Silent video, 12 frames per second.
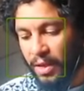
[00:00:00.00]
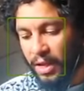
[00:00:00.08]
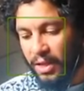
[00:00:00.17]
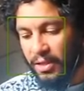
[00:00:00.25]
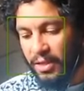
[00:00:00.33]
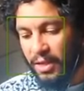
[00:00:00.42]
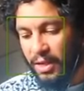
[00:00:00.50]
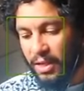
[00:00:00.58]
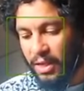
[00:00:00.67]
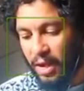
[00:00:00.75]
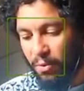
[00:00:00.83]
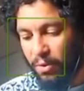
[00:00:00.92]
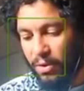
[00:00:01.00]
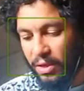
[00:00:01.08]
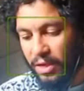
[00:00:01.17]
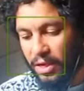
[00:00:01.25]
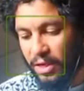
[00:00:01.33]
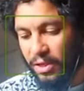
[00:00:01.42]
and said that when
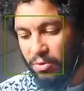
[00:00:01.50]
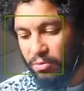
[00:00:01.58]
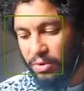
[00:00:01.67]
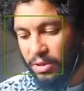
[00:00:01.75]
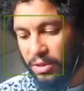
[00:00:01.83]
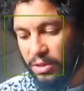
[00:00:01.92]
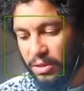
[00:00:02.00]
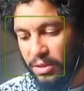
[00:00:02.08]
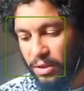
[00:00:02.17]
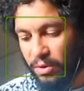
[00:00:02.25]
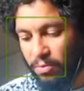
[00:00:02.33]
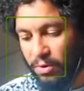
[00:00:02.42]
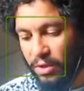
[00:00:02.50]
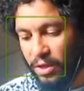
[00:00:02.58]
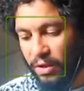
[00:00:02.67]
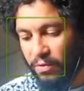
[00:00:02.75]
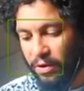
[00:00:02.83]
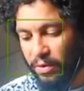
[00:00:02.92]
the king is risen, some will
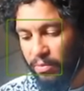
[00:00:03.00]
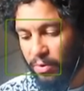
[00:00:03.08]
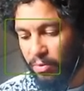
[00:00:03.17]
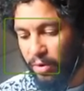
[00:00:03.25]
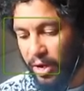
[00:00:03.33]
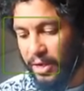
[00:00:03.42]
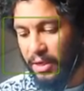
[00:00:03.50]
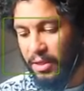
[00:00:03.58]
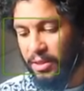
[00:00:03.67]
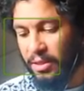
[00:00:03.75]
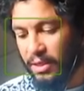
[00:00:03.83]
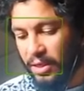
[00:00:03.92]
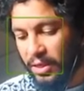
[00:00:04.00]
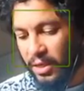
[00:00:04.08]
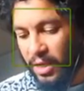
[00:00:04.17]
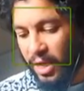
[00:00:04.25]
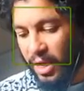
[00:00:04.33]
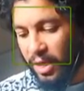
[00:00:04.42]
give him the writings,
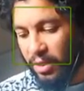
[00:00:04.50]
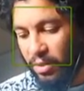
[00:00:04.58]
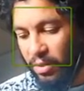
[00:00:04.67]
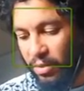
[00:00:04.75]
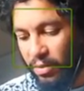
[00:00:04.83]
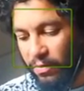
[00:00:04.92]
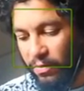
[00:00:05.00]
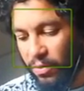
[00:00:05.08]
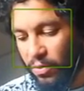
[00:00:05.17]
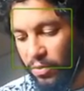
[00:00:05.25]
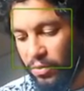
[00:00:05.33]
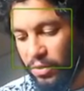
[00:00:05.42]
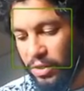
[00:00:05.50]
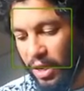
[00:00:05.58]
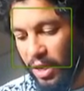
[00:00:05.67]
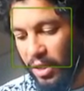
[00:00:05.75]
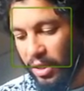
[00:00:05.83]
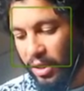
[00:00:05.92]
and of whose
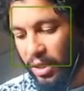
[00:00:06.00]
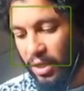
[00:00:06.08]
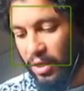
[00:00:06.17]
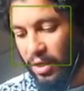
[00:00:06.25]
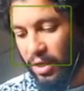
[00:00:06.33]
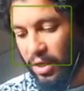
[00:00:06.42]
side the king